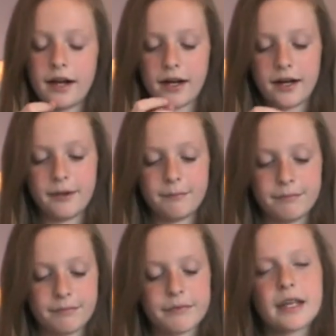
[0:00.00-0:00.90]

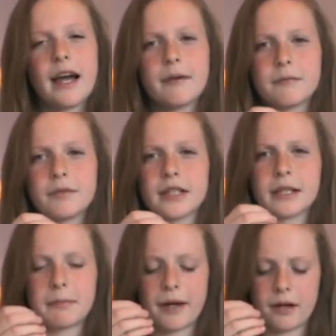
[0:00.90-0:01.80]
Um, I'm
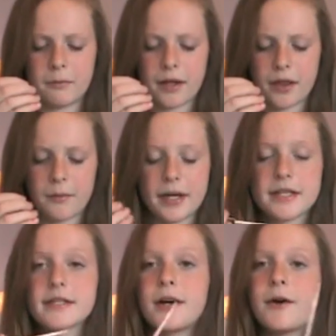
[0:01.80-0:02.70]
really pale, by the way.
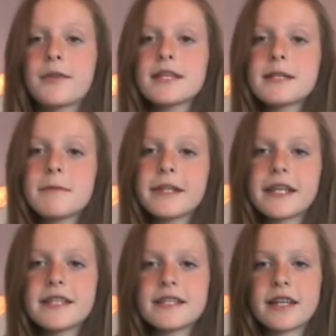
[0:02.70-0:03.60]
So this is what the
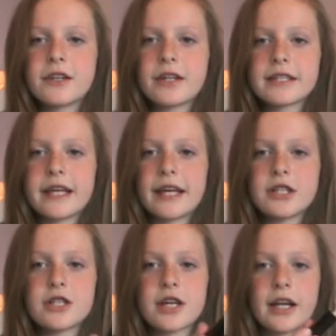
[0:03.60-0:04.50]
concealer looks like. It
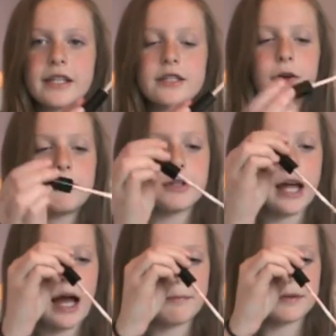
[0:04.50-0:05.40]
just got a doe foot
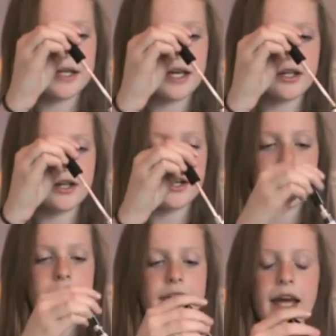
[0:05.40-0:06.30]
applicator,
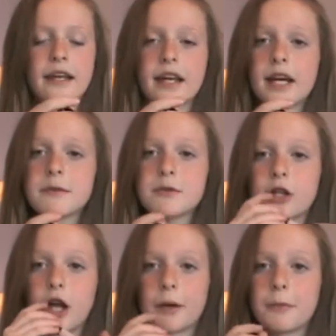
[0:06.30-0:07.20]
and then it comes with a
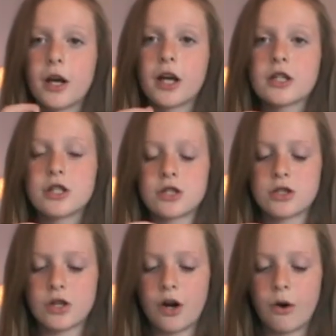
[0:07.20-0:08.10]
lot of product.
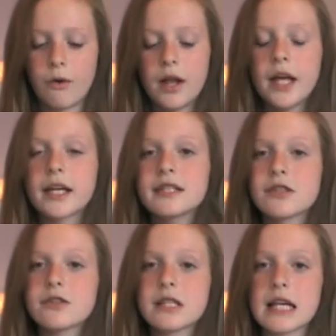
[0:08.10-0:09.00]
So
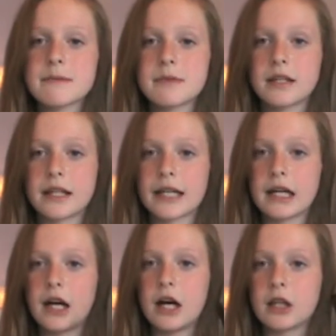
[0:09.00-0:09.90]
concealers last me like
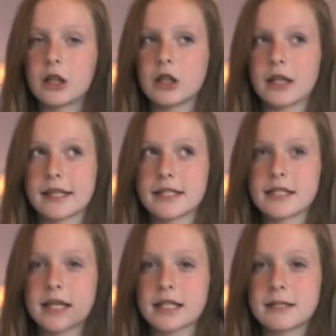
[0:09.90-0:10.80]
a, like
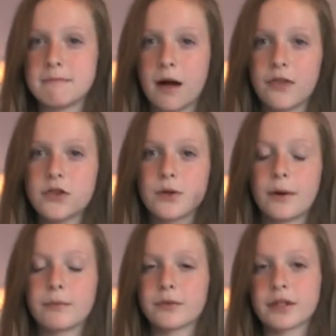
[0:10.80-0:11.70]
six months, so
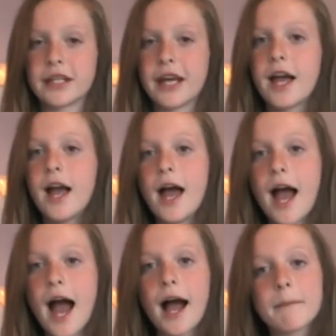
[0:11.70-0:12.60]
I'm really
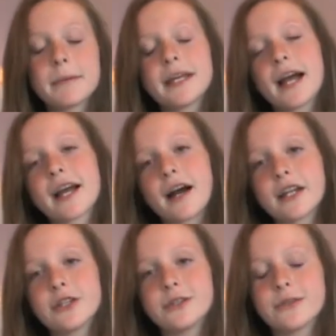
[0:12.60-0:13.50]
happy I
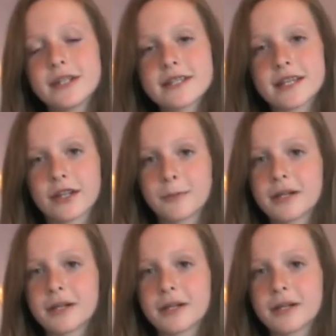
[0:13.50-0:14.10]
got a new concealer